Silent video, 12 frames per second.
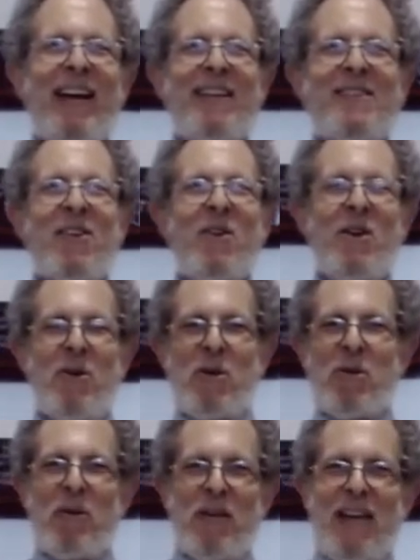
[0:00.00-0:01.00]
And so
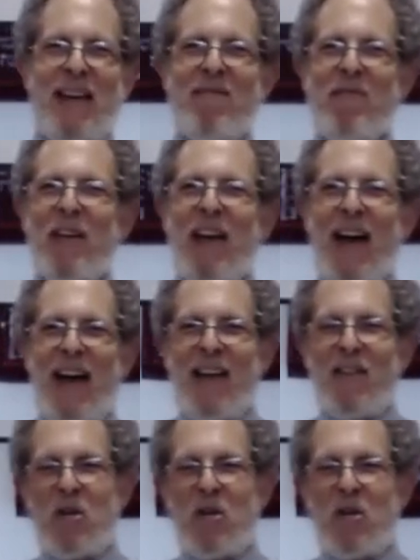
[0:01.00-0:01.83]
usually uh,